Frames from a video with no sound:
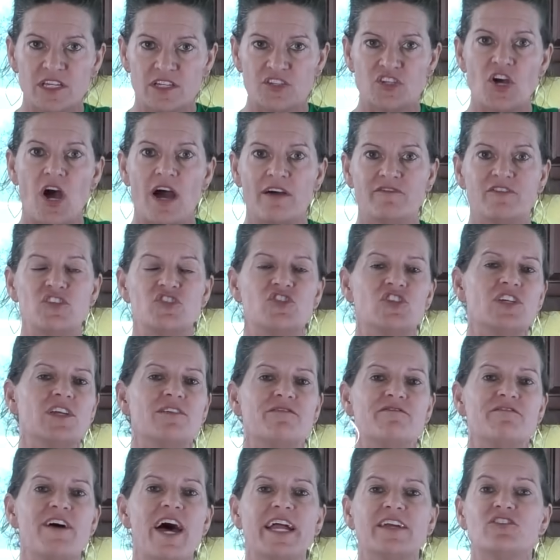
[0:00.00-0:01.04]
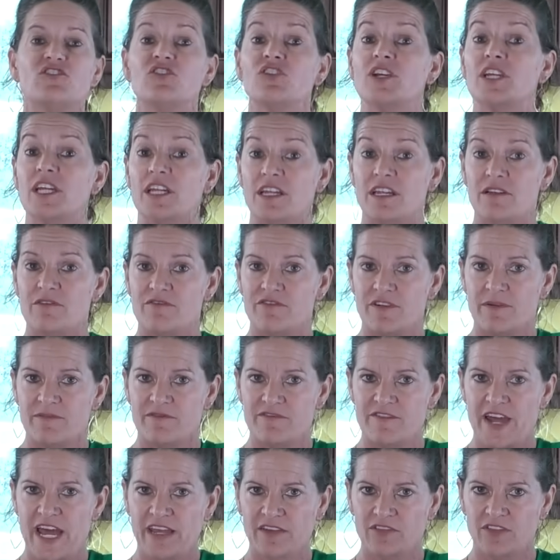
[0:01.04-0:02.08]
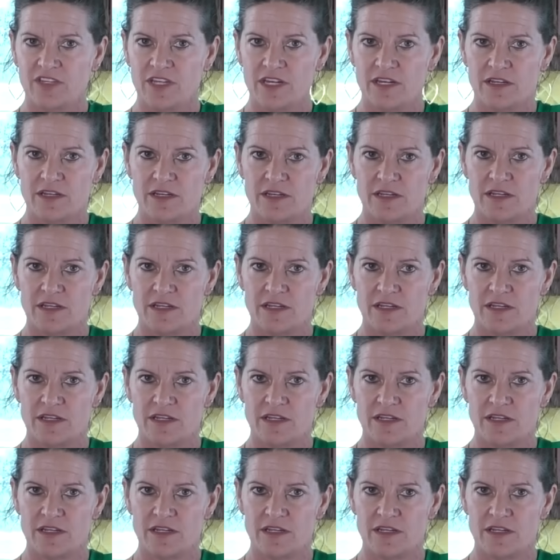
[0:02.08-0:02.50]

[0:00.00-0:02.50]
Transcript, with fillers: autophagy effect you're getting from fasting.